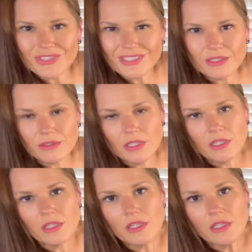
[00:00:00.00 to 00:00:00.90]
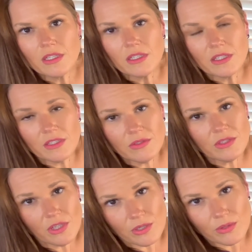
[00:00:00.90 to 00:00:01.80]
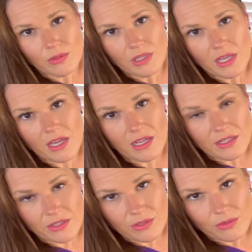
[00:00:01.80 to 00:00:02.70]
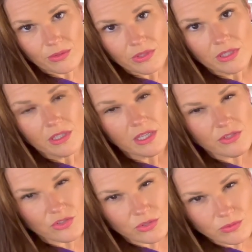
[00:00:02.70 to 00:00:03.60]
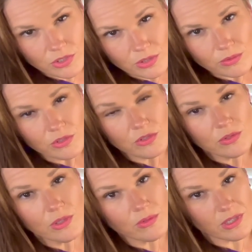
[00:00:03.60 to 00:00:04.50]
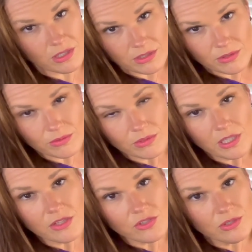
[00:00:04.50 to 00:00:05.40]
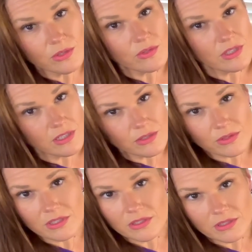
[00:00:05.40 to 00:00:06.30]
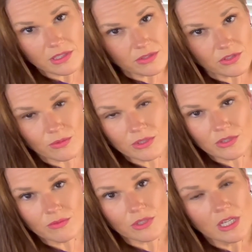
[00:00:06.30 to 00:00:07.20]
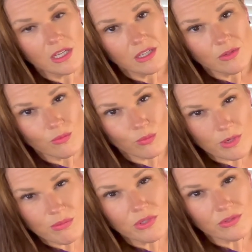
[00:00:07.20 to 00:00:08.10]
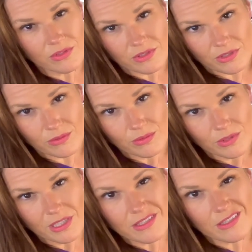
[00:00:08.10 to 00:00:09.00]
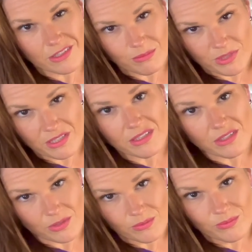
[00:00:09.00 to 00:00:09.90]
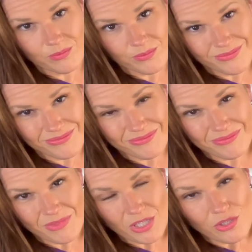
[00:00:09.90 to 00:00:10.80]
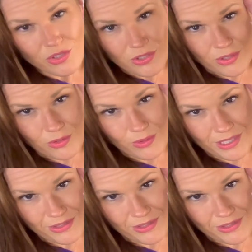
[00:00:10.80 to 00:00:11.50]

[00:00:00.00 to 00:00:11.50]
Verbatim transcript: see. You know, I know, and you know that I know, and you know that I know that it's so on and so forth. We both know it's going to be a no. You don't quite